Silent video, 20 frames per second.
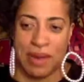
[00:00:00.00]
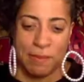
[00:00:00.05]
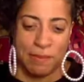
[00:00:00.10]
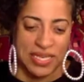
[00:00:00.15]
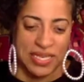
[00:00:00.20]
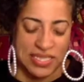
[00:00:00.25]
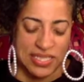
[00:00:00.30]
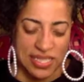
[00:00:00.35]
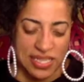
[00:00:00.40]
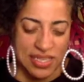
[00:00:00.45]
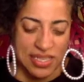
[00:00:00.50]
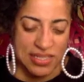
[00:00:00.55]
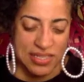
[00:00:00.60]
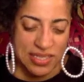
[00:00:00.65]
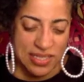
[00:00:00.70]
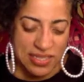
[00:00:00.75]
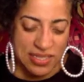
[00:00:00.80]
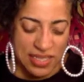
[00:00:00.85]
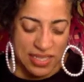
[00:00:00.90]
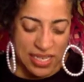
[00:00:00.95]
mentees
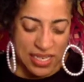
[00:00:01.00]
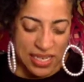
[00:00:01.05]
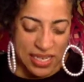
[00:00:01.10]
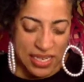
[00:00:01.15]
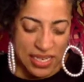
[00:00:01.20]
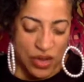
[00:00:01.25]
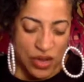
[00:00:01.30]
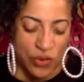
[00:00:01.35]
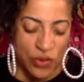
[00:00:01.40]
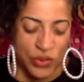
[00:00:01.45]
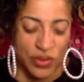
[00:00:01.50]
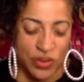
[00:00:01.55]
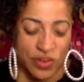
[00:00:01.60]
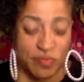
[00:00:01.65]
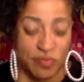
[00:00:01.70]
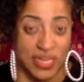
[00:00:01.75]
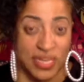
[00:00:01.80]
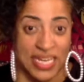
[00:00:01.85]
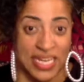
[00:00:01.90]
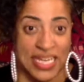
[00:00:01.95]
is the owner of
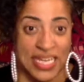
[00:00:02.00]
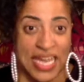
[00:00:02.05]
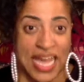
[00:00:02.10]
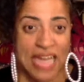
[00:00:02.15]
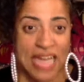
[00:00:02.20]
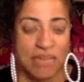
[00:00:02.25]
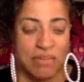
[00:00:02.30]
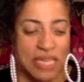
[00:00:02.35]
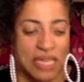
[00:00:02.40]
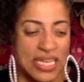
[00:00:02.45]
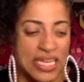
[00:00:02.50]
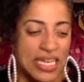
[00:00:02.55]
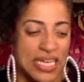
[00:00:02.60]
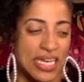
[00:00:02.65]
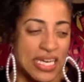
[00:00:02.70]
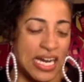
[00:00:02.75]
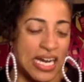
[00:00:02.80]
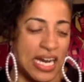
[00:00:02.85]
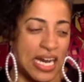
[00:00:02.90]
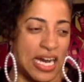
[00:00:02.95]
Plant Economy,
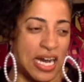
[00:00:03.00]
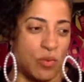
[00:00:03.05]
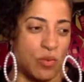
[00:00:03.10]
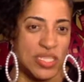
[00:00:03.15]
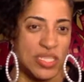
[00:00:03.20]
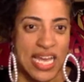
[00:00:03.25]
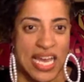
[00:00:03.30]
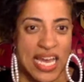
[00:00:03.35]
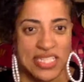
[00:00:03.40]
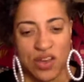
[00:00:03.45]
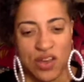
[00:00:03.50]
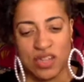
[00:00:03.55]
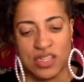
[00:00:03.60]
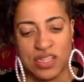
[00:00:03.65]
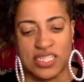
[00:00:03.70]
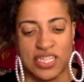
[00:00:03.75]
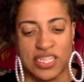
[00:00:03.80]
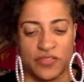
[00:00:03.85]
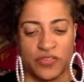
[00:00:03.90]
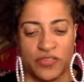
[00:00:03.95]
which has all the
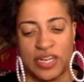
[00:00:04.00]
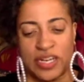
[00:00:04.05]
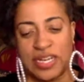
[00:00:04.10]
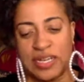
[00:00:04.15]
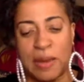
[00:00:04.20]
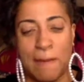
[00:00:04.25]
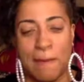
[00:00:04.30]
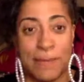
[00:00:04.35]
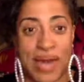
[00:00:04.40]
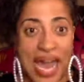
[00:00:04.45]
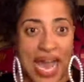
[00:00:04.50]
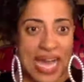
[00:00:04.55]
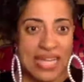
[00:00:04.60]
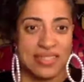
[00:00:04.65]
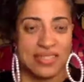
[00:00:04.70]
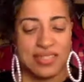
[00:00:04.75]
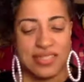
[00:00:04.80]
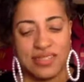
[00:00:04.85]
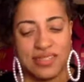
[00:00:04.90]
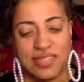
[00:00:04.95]
different
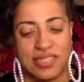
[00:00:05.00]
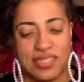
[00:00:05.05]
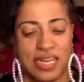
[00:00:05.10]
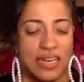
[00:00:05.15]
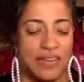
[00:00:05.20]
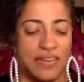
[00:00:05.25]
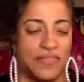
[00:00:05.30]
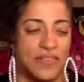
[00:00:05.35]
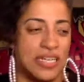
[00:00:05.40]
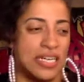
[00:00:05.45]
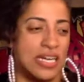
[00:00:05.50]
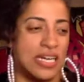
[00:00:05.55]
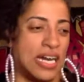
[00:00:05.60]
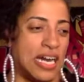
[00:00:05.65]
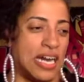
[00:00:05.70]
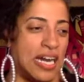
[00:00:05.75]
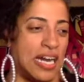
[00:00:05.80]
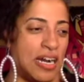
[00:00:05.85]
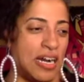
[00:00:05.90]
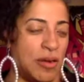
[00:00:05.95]
pots and stuff
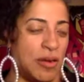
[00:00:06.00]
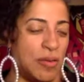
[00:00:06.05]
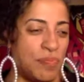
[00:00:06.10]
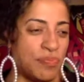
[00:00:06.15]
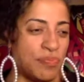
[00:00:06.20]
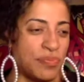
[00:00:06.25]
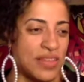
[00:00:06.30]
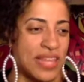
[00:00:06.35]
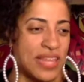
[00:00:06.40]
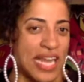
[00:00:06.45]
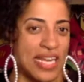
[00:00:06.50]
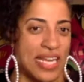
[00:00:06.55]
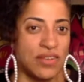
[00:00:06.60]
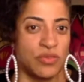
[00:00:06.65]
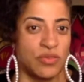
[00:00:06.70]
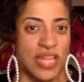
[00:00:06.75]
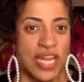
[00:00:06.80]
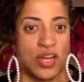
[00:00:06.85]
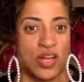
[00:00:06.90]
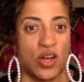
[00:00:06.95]

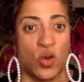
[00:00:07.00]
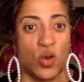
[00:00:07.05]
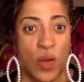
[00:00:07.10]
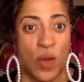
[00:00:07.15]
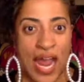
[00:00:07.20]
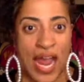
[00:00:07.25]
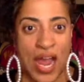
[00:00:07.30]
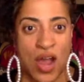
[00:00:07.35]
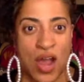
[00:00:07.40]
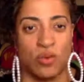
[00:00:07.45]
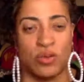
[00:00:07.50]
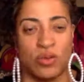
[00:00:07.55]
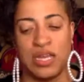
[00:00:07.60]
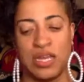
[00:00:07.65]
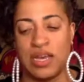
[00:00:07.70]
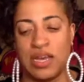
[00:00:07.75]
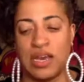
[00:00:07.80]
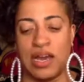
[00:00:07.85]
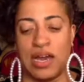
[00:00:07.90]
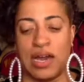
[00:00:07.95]
that are around
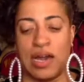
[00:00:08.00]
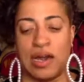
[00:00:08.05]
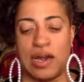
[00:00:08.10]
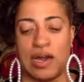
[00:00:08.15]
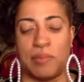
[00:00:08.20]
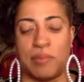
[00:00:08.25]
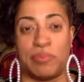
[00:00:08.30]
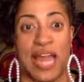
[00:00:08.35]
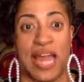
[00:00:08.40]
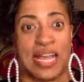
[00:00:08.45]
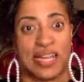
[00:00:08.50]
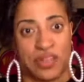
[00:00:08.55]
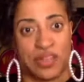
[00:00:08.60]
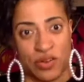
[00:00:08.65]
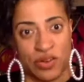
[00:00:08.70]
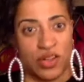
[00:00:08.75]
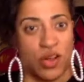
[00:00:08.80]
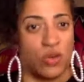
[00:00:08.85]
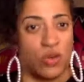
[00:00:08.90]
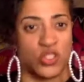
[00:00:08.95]

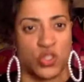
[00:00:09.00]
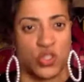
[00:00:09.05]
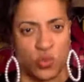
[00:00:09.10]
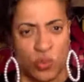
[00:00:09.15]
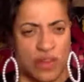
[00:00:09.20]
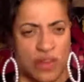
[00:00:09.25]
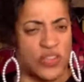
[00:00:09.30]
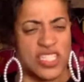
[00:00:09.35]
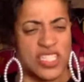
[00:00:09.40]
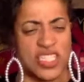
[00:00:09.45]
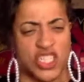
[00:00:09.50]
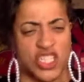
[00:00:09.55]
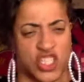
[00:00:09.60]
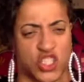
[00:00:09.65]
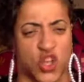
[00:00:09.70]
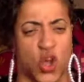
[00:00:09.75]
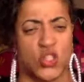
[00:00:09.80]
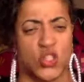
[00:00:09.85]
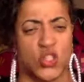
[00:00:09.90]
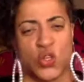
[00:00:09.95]
Black cultural reference and just
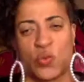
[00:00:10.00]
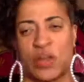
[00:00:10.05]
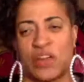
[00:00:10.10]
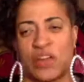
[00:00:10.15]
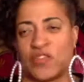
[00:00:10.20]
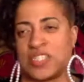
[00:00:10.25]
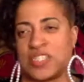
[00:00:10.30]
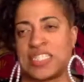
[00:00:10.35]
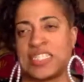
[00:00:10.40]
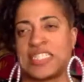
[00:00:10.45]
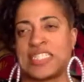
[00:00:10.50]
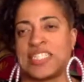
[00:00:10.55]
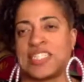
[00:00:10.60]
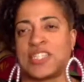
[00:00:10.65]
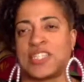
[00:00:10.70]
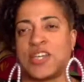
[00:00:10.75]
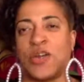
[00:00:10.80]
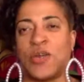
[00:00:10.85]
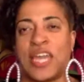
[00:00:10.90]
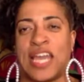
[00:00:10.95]
cultural references. And
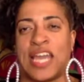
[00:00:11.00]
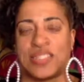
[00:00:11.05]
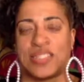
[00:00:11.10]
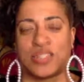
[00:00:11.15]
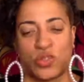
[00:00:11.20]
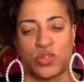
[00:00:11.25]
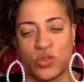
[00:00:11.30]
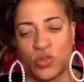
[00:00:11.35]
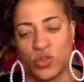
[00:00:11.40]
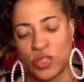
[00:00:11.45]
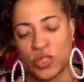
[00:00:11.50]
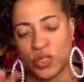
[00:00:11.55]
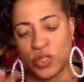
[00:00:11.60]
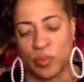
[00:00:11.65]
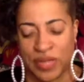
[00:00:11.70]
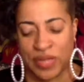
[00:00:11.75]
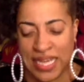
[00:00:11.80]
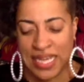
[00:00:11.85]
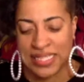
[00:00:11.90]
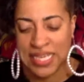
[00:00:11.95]
so he has a cool little
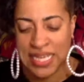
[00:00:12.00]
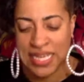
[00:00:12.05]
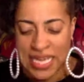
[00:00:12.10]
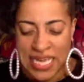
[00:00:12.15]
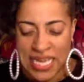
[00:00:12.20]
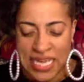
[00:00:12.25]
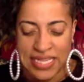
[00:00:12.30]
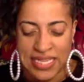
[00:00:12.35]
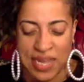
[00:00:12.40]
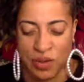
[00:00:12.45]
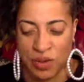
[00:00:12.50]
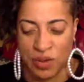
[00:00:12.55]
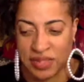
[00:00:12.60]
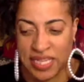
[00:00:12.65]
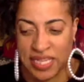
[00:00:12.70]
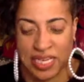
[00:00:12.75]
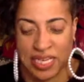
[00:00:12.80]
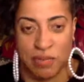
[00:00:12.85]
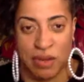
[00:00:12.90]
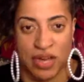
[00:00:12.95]
place that we were
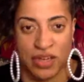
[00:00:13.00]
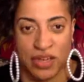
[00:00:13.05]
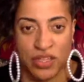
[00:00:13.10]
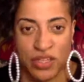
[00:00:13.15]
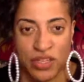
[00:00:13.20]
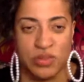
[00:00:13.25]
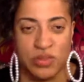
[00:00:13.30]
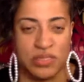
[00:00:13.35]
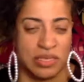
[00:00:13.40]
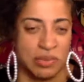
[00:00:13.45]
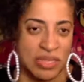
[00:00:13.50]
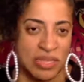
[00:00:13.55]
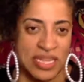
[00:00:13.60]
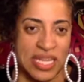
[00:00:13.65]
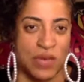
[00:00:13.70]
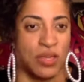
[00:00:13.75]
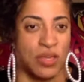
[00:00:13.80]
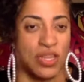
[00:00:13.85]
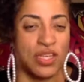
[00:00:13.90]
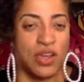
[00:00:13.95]
thinking about using. But
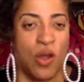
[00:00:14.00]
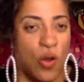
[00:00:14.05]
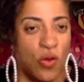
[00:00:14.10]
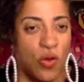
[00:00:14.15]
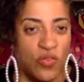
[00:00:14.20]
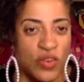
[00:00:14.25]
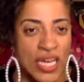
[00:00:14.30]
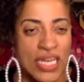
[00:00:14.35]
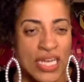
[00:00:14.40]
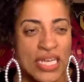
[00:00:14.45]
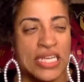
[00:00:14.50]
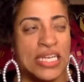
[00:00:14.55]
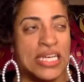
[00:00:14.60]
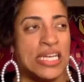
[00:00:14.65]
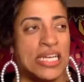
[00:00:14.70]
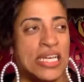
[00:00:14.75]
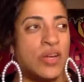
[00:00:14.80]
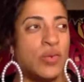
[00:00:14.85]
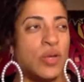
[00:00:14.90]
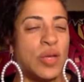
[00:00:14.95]
then with COVID,
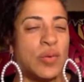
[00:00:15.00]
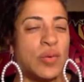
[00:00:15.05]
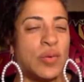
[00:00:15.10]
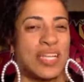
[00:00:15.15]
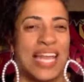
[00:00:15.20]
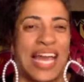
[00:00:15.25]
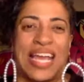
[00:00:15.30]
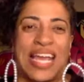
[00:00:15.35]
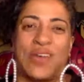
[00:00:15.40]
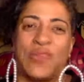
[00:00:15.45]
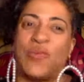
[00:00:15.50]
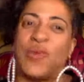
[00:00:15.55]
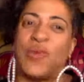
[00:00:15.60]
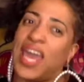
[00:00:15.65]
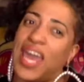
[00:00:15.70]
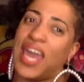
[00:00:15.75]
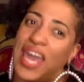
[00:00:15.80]
we were like, well,